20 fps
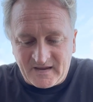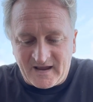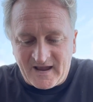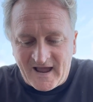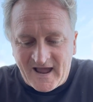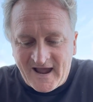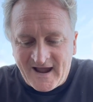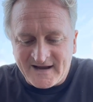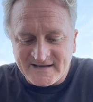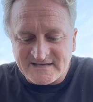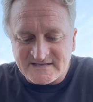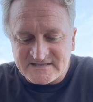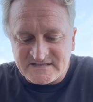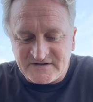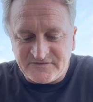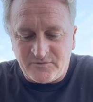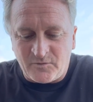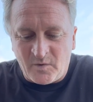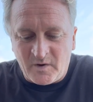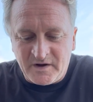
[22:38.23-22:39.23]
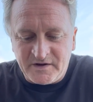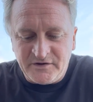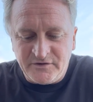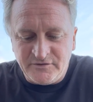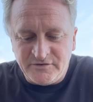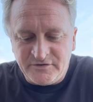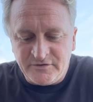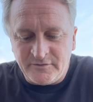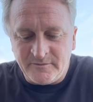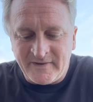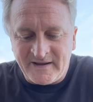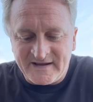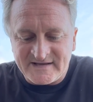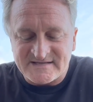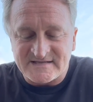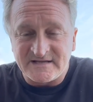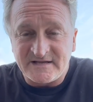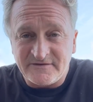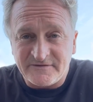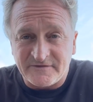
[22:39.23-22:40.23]
Act as if what you do
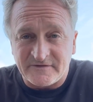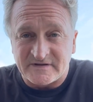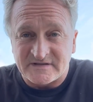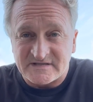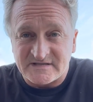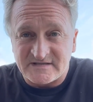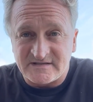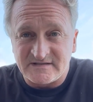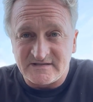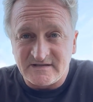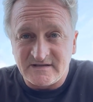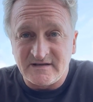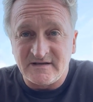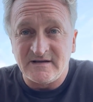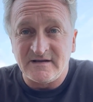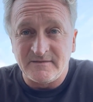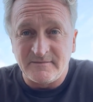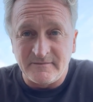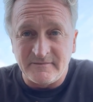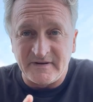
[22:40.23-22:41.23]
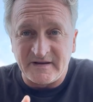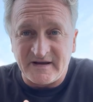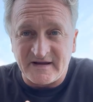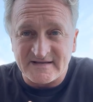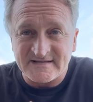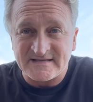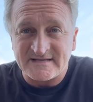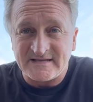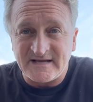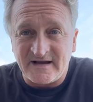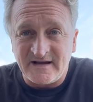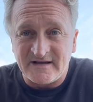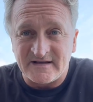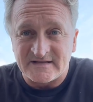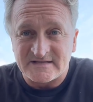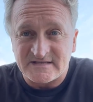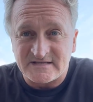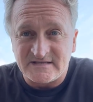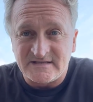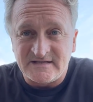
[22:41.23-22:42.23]
makes a difference, because it
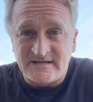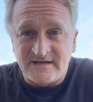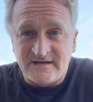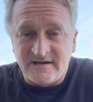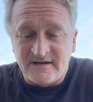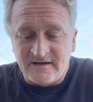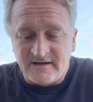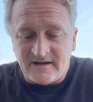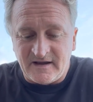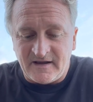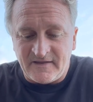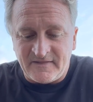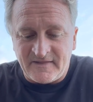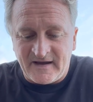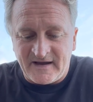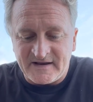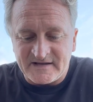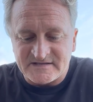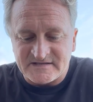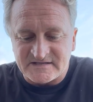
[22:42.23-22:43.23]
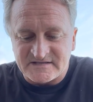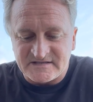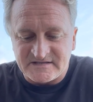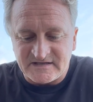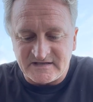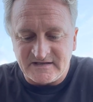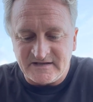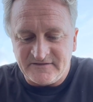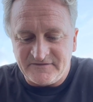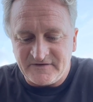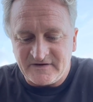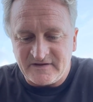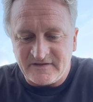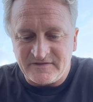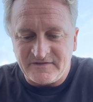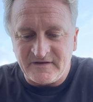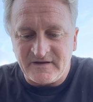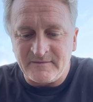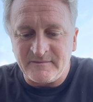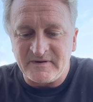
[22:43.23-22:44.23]
does. And that is a
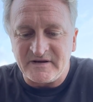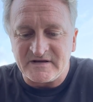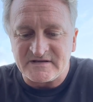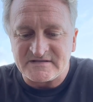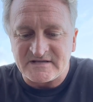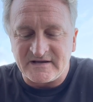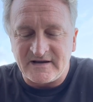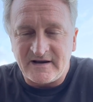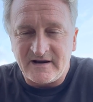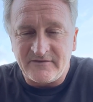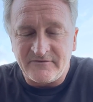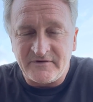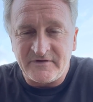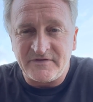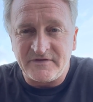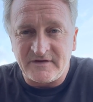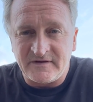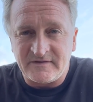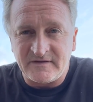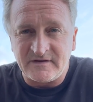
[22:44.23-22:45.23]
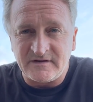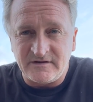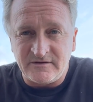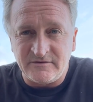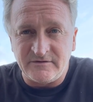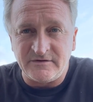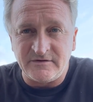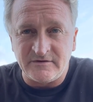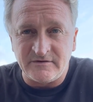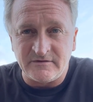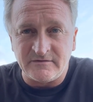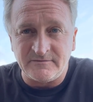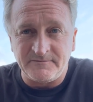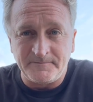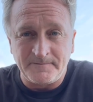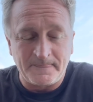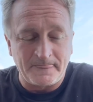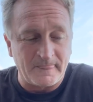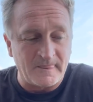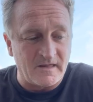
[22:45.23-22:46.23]
significant thing, because everything that you do
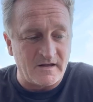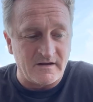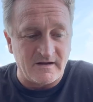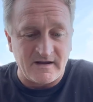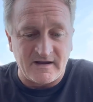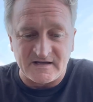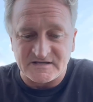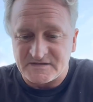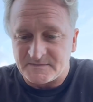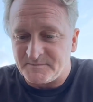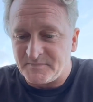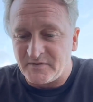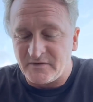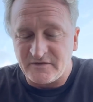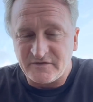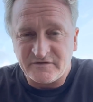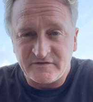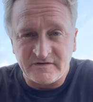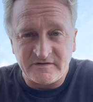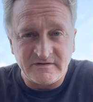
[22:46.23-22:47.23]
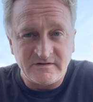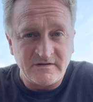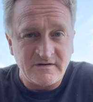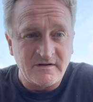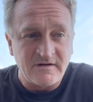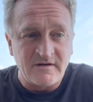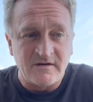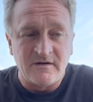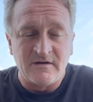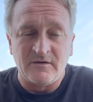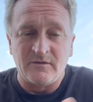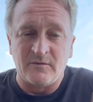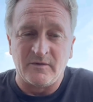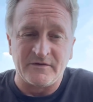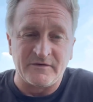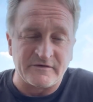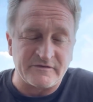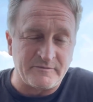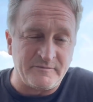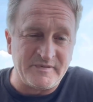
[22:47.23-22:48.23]
as a person,
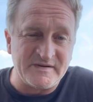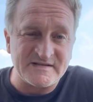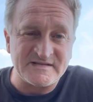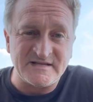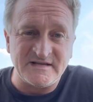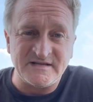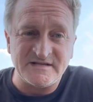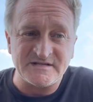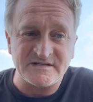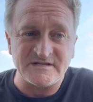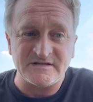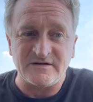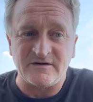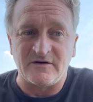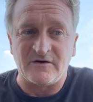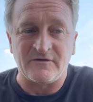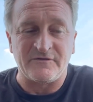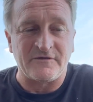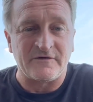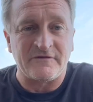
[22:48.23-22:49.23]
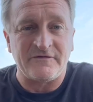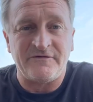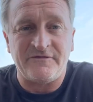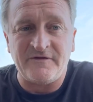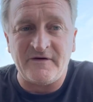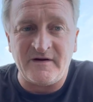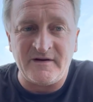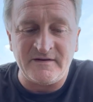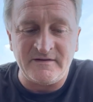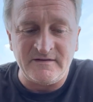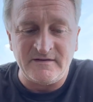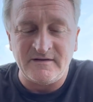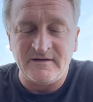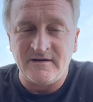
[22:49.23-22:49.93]
whether it's business or for fun,